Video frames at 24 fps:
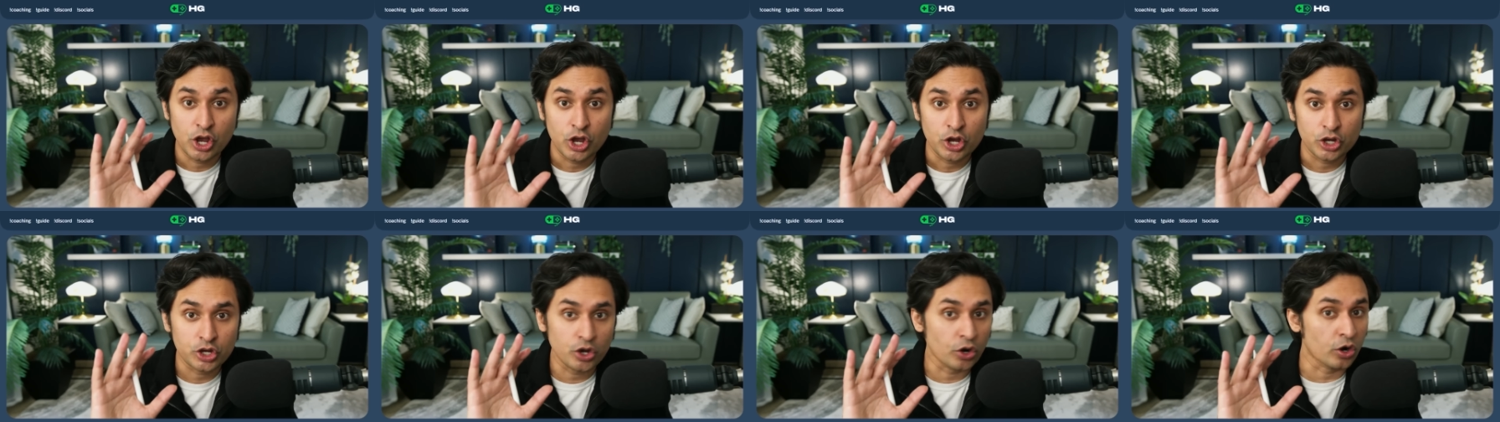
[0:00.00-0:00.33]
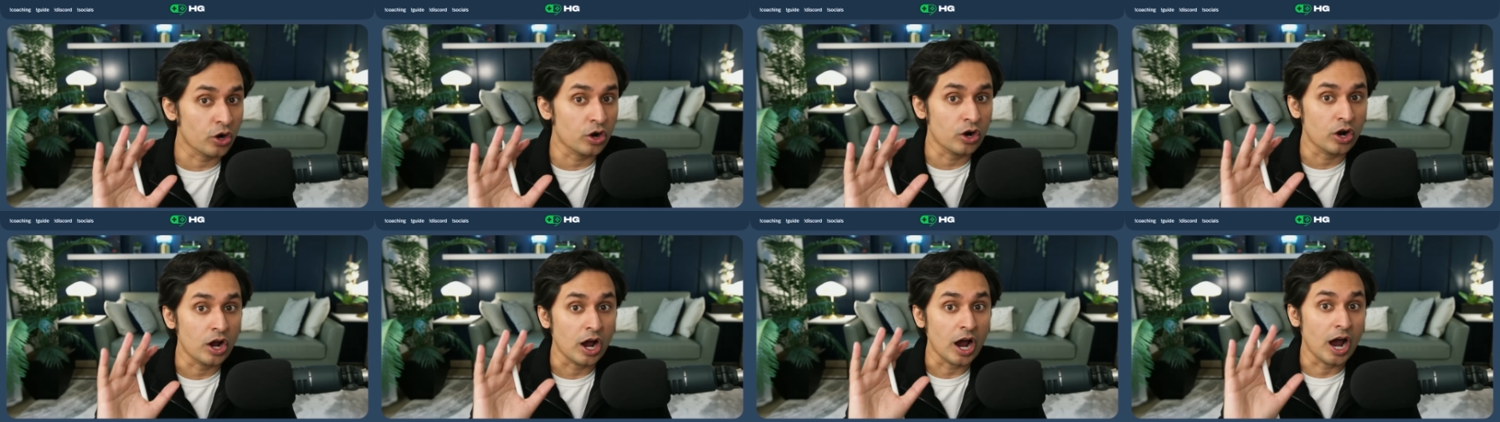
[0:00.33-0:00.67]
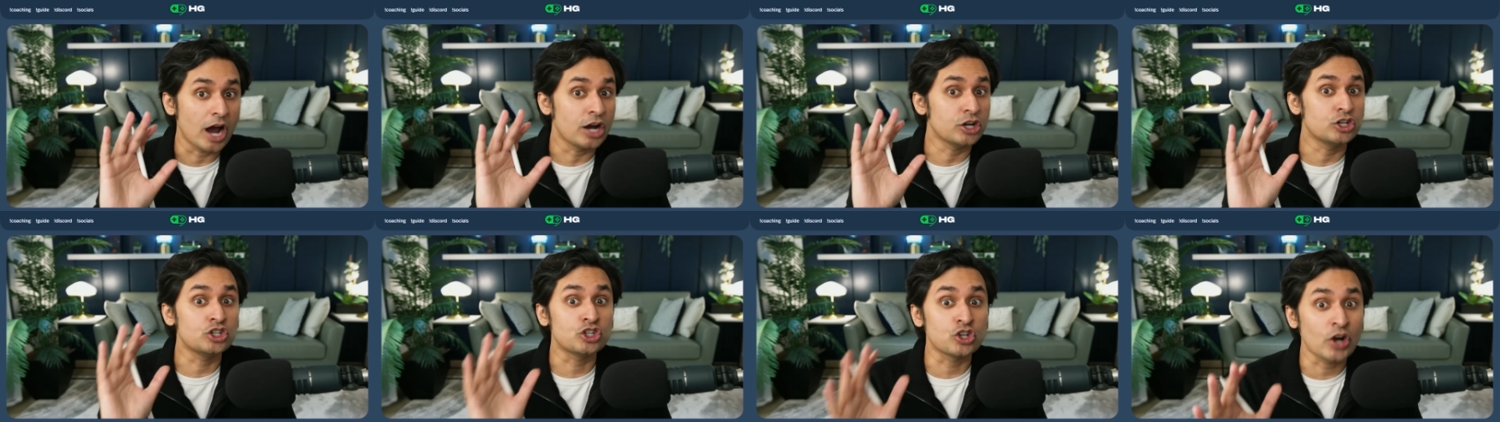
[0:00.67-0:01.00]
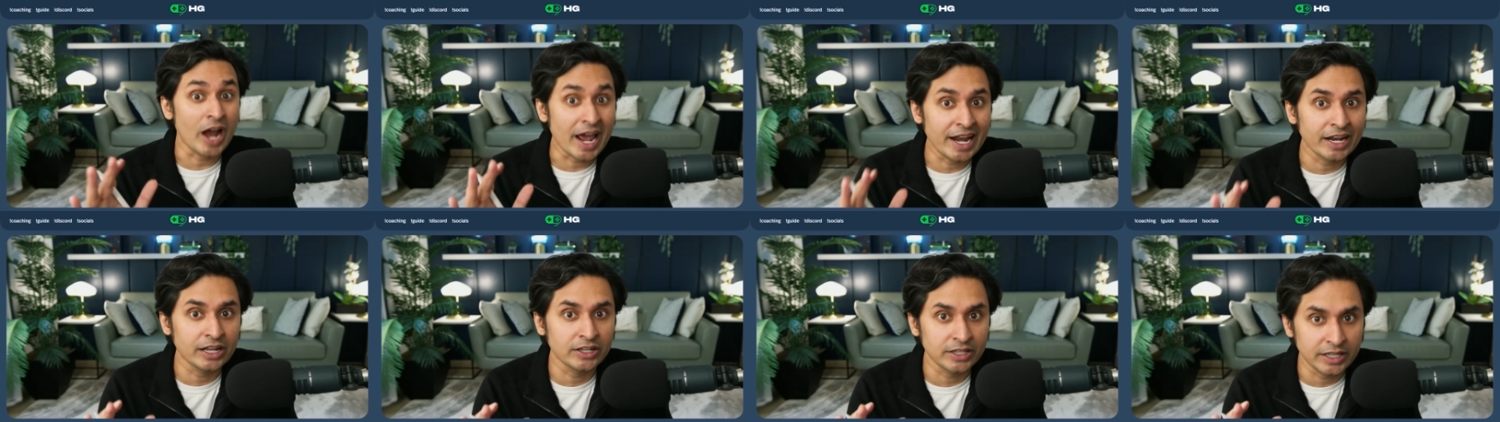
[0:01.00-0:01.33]
your
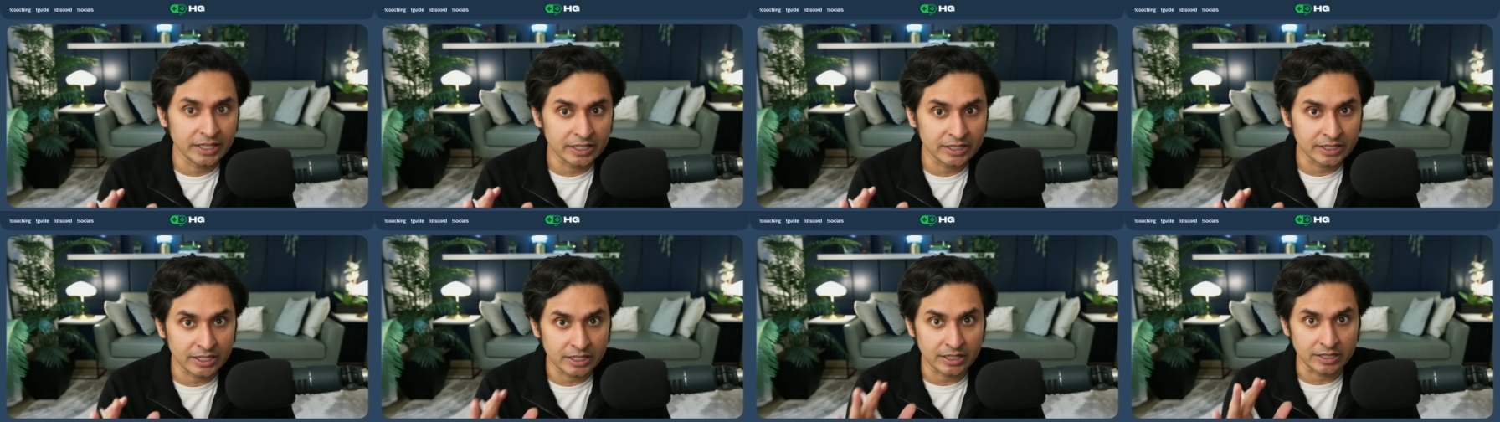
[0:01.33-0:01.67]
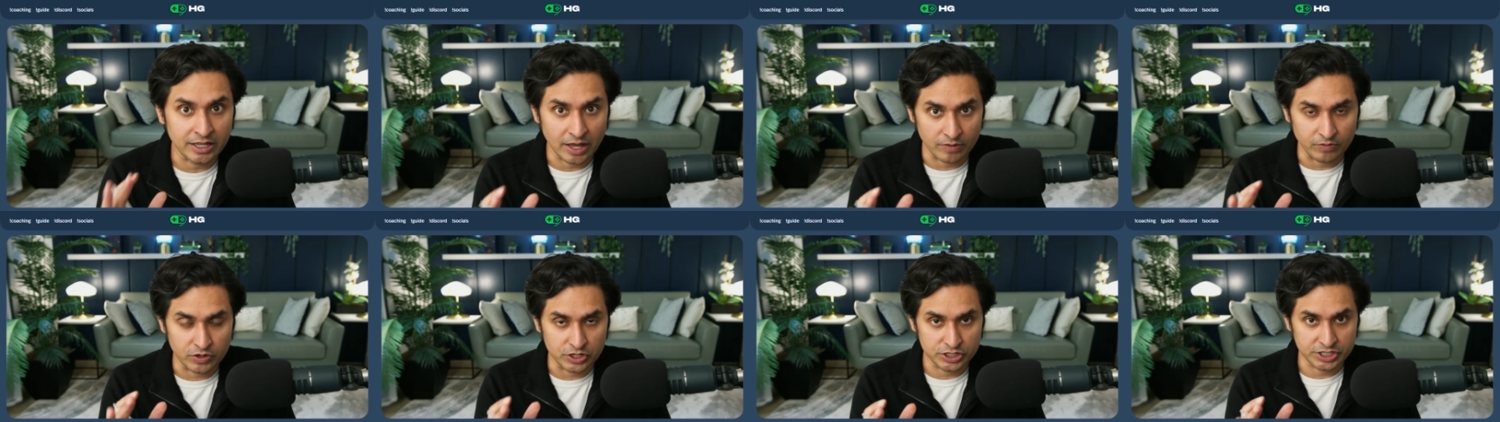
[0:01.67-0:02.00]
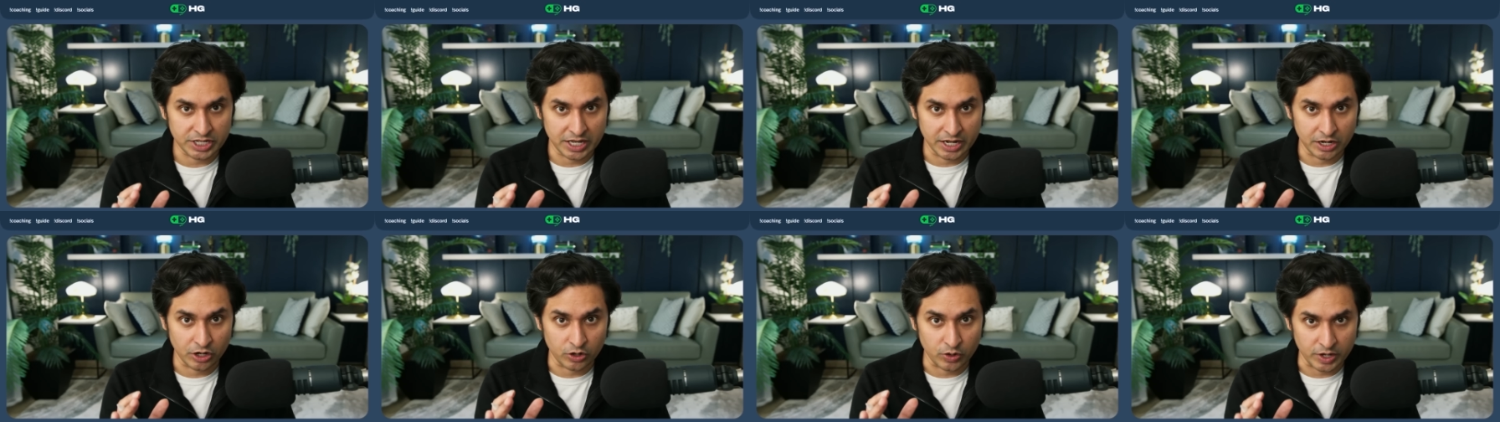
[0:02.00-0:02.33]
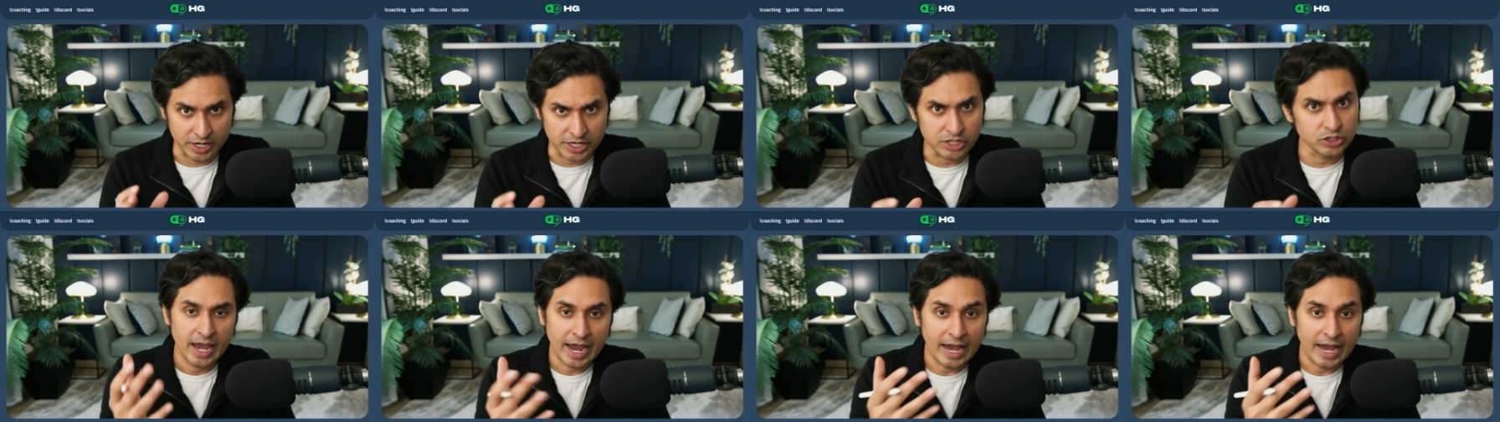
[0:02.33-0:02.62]
adrenaline levels increase,